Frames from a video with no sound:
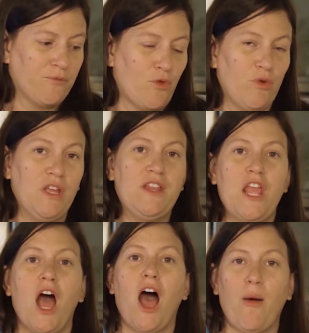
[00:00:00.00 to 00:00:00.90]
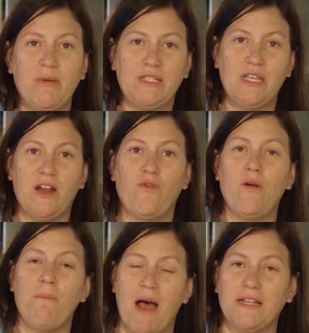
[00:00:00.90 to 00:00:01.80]
the opposite of
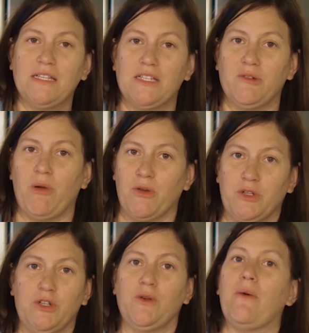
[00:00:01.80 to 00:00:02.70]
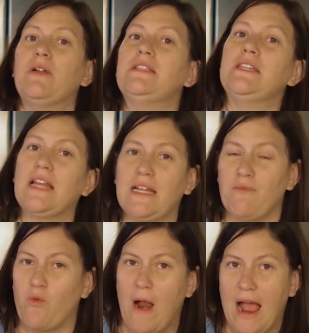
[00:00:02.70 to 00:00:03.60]
what matzah is supposed to do. I wanna see that
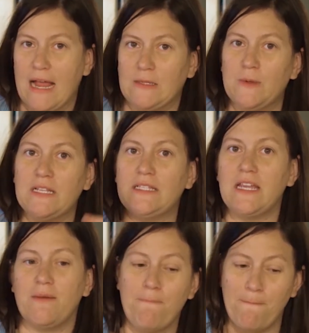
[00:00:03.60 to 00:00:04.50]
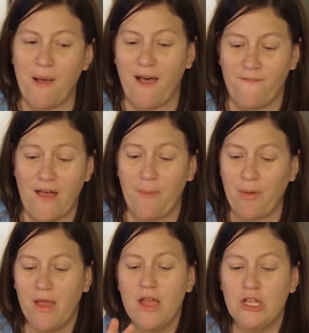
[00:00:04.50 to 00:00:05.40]
rise, I wanna see it puff up.
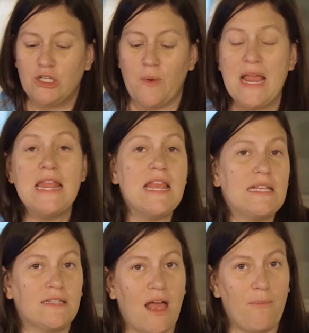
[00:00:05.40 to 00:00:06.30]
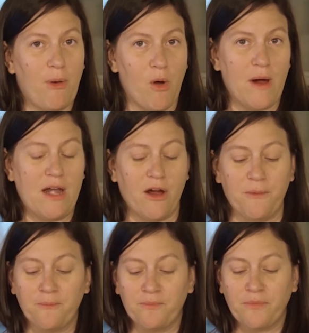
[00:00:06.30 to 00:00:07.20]
So in this bowl right here,
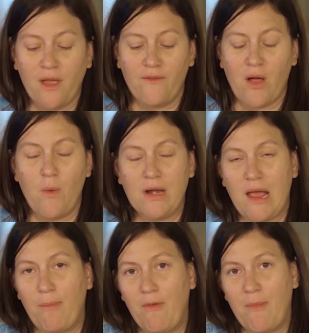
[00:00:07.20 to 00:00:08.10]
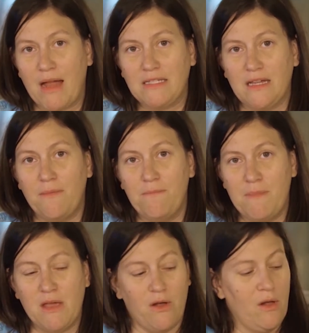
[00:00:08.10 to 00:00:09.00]
got 1 cup of matzah
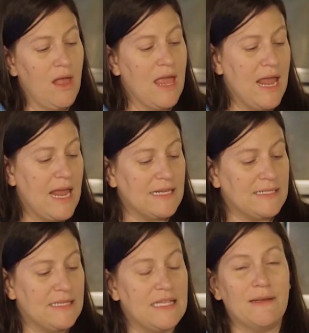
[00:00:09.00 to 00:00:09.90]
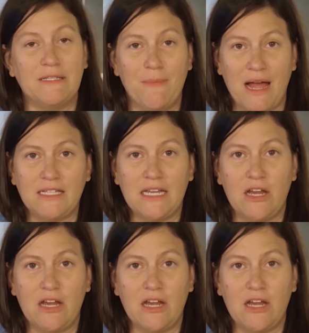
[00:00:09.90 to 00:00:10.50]
meal. It's this matzah